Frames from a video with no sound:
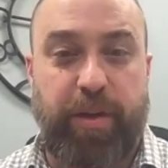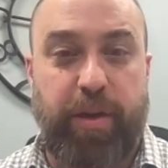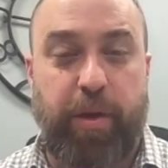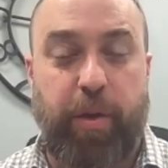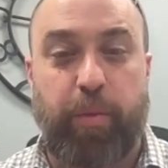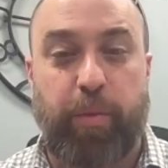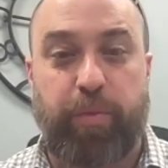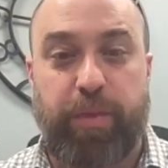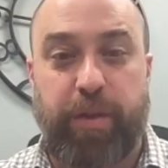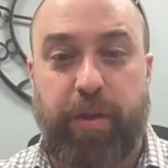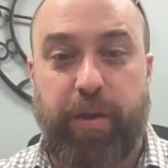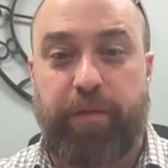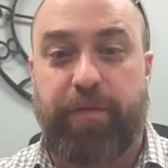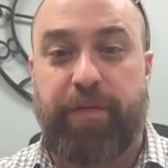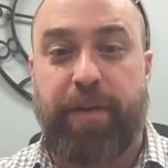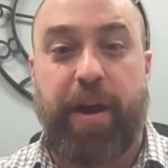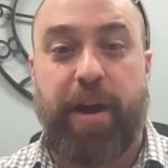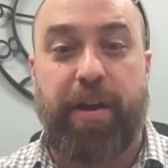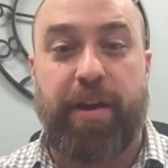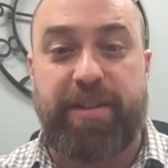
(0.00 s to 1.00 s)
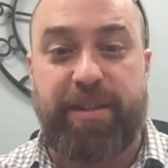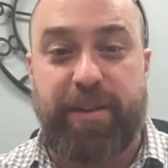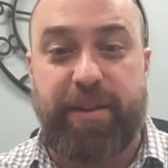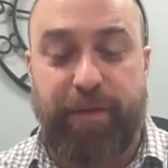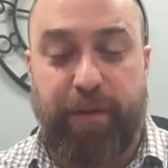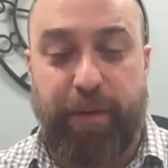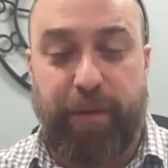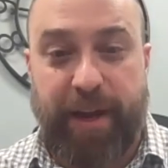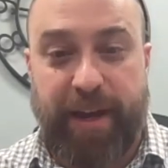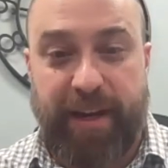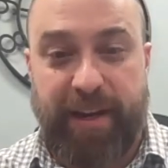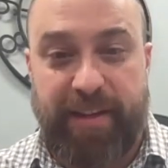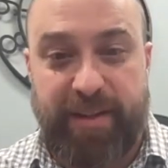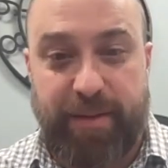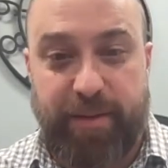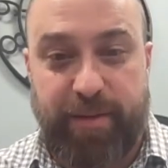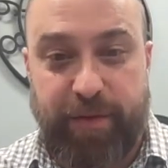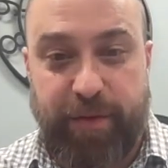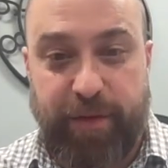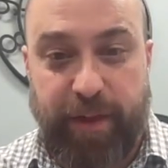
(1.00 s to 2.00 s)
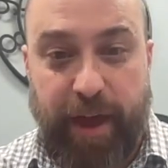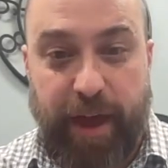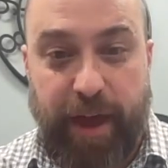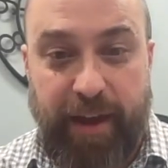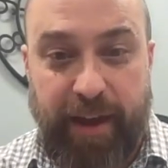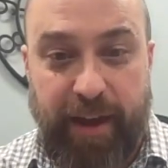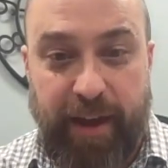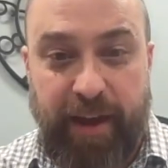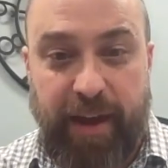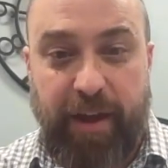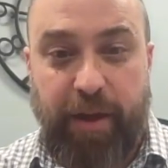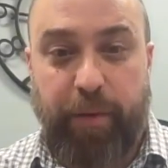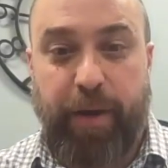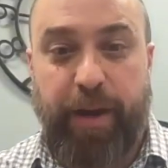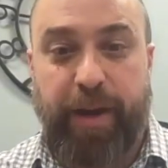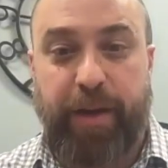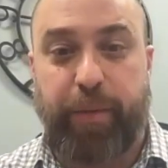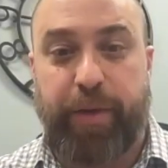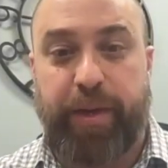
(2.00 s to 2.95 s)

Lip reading: know there are various different mechanisms for that, right?